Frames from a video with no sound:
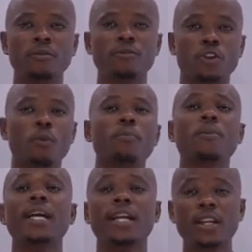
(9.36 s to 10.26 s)
from
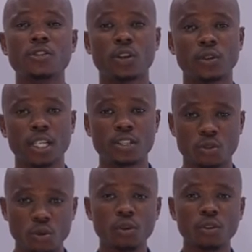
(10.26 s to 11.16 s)
Premier Girls Secondary
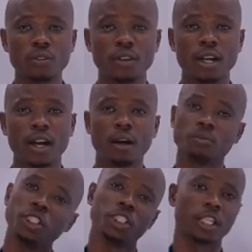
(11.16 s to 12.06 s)
School.
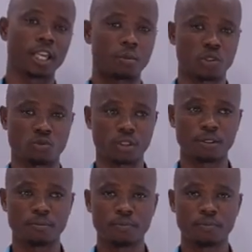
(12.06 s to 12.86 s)
I'm teaching chemistry.